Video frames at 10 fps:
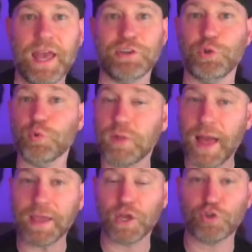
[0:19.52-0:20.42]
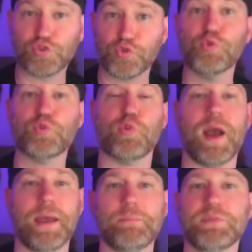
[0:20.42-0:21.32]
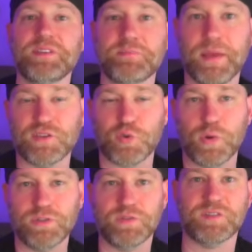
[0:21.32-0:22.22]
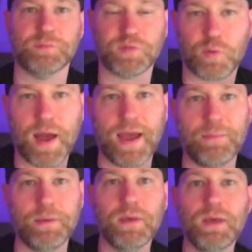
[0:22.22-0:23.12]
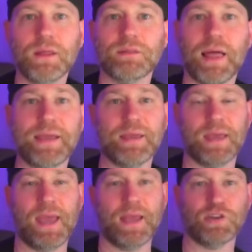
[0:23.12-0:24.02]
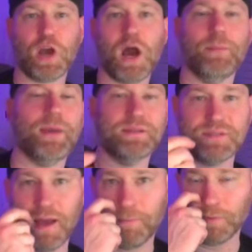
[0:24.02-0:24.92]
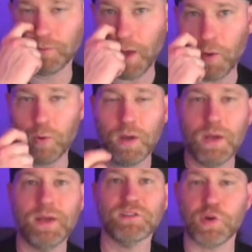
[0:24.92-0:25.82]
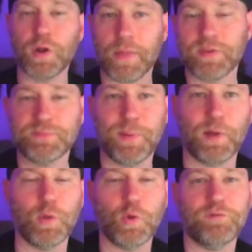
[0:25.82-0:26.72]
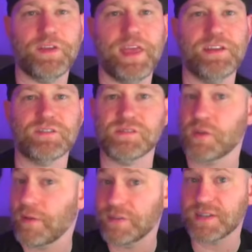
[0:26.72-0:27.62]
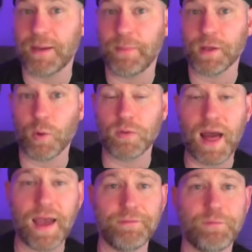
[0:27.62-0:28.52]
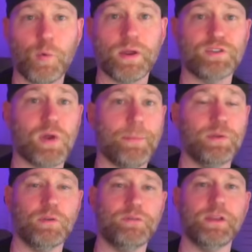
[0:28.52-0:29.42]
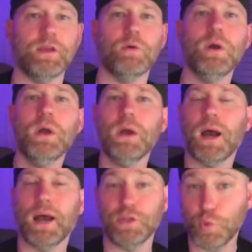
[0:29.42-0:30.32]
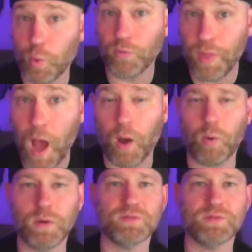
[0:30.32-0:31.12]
and you like true crime, please make sure to subscribe, like, and comment down below. Turn on those bell notifications so every time I go live or I drop a new video, you will know.